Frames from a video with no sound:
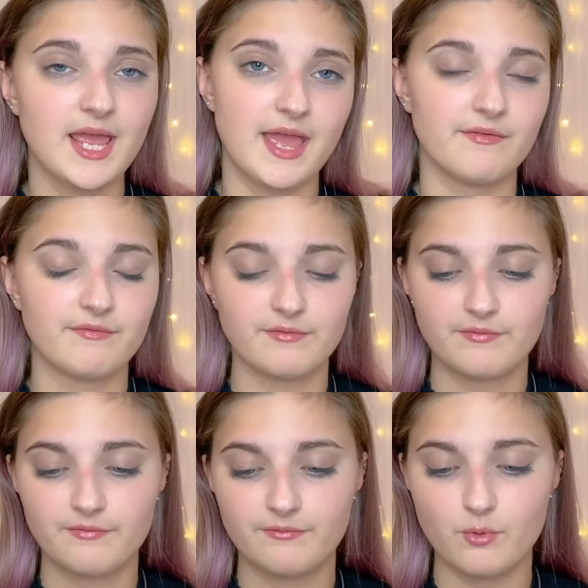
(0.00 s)

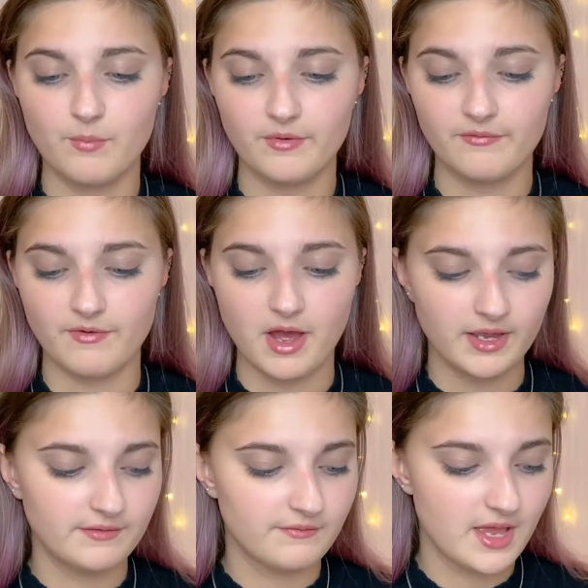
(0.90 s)

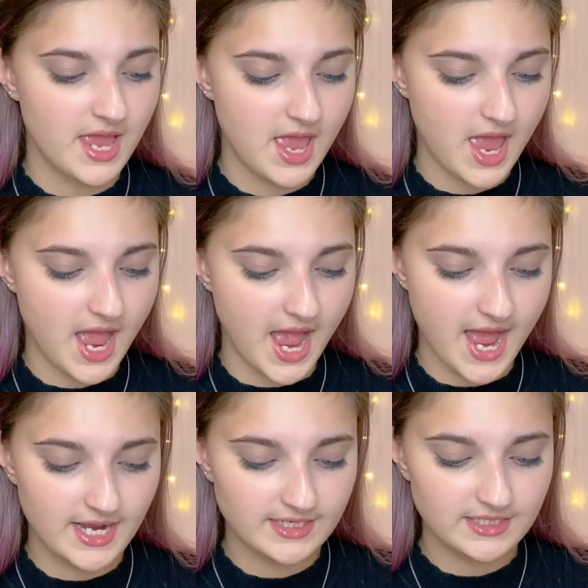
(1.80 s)
F4.5
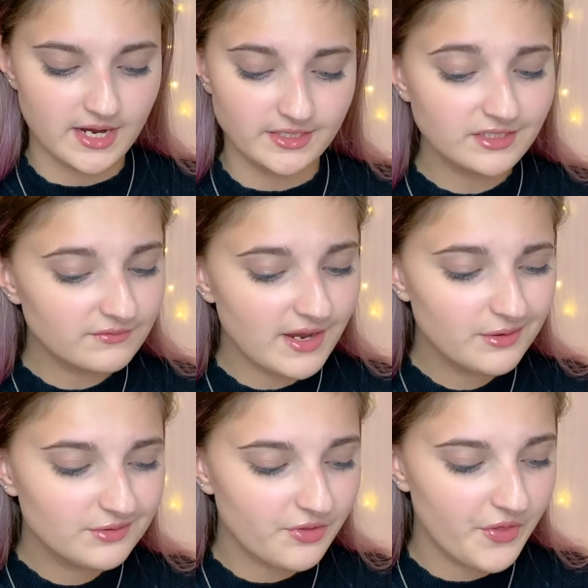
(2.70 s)
and I just
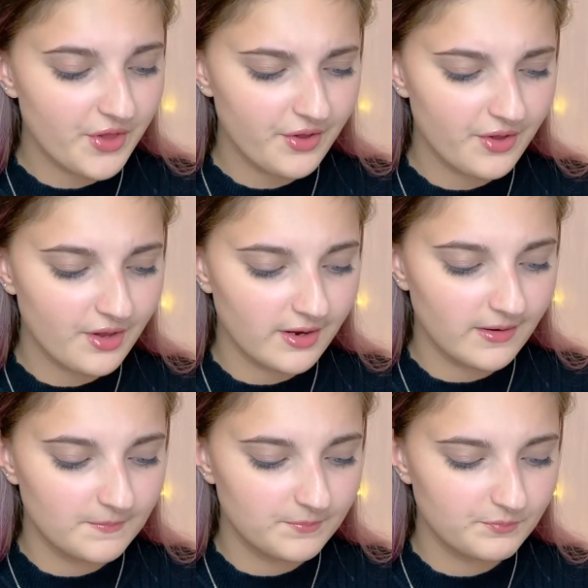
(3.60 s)
found that
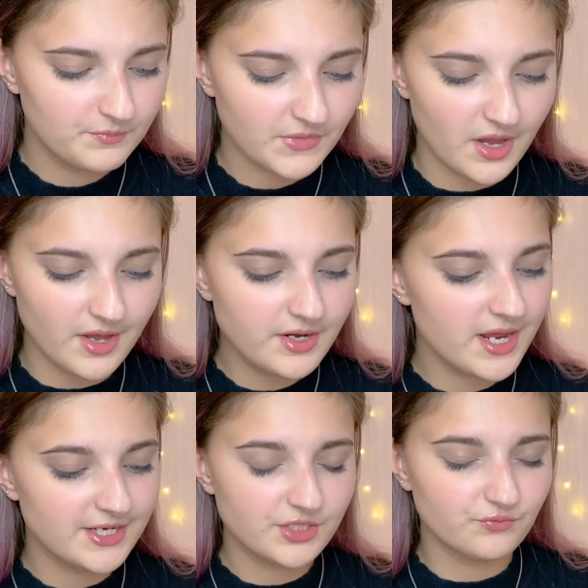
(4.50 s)

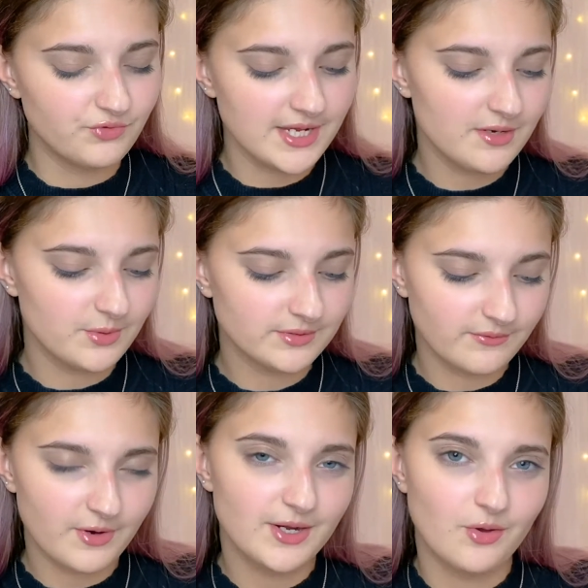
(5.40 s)
it just really
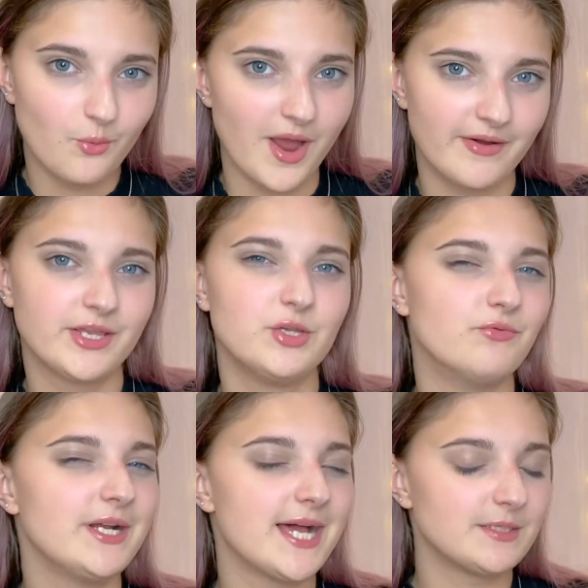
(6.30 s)
wasn't very long wearing. You
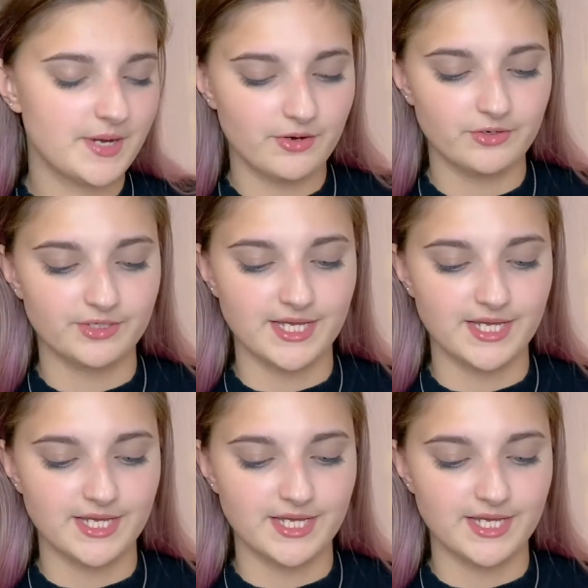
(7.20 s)
really had to powder it